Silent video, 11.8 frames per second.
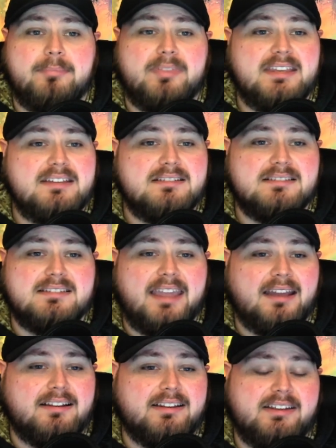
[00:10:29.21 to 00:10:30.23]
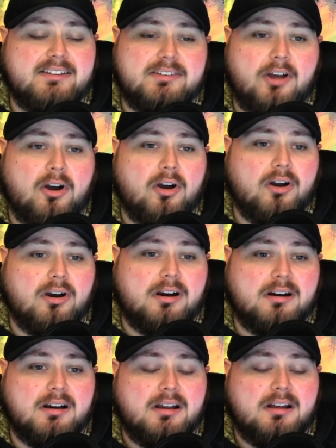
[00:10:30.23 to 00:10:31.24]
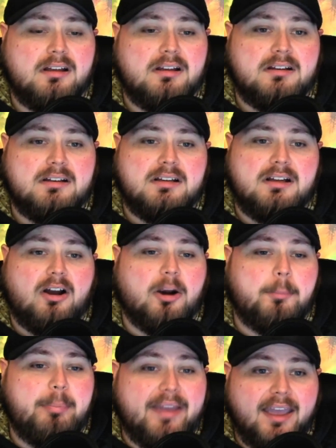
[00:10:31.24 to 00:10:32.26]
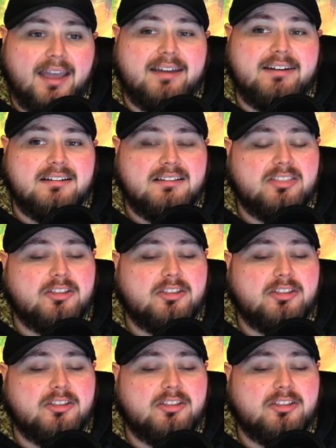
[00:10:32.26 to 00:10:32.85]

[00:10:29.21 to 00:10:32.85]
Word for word: These dailies are bad.